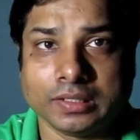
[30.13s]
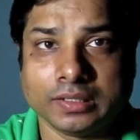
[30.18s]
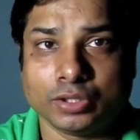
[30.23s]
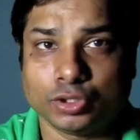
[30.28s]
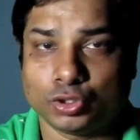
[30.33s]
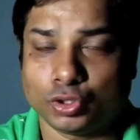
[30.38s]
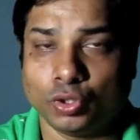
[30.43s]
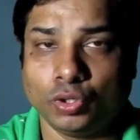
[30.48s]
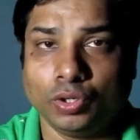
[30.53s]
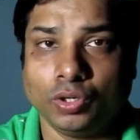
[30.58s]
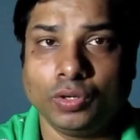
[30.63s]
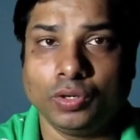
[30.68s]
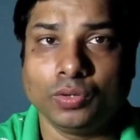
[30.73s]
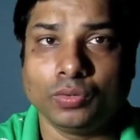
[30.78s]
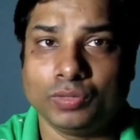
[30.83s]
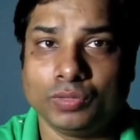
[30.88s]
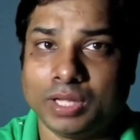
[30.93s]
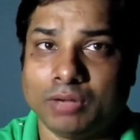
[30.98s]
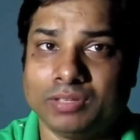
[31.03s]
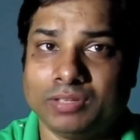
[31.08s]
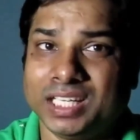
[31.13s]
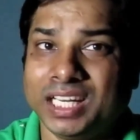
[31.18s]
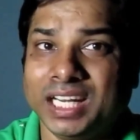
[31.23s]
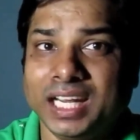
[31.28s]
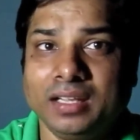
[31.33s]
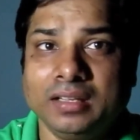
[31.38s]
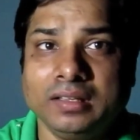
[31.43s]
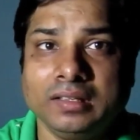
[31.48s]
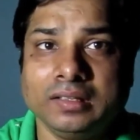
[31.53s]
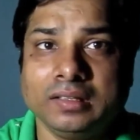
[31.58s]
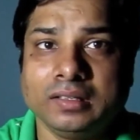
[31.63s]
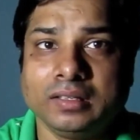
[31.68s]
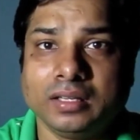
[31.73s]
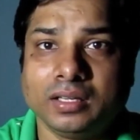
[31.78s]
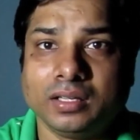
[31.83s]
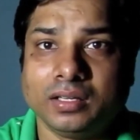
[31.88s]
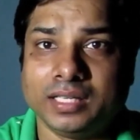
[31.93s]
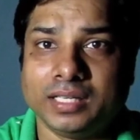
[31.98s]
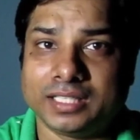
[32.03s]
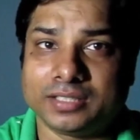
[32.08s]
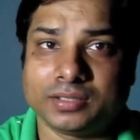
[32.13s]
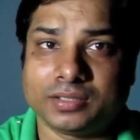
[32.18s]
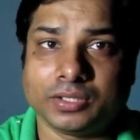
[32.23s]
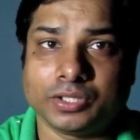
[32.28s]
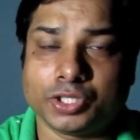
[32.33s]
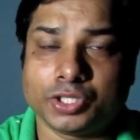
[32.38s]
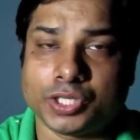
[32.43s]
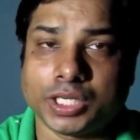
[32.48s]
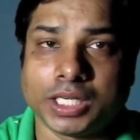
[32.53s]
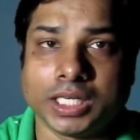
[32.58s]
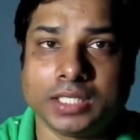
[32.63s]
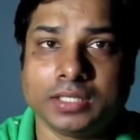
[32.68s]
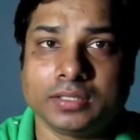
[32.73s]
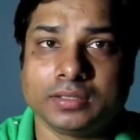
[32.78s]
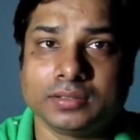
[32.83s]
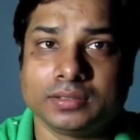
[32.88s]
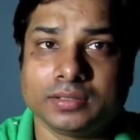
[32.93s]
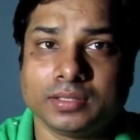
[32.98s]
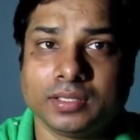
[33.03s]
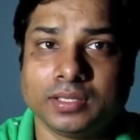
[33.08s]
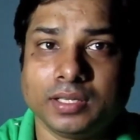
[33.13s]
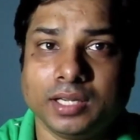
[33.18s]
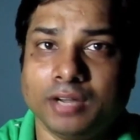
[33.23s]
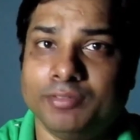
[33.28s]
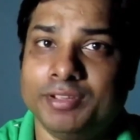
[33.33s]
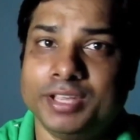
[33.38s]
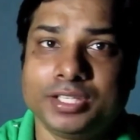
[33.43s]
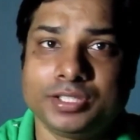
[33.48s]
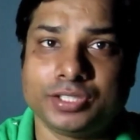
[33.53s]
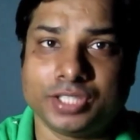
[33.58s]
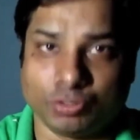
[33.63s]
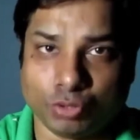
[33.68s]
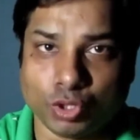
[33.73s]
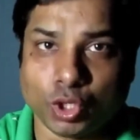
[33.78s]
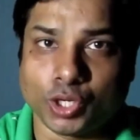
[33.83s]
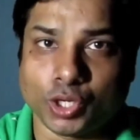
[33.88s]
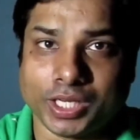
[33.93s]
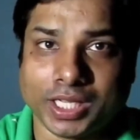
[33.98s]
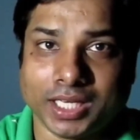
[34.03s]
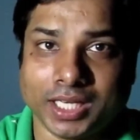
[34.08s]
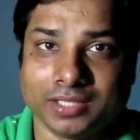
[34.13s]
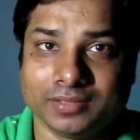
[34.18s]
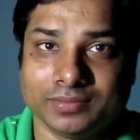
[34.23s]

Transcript: So, without delay, let's start a week's tutorial.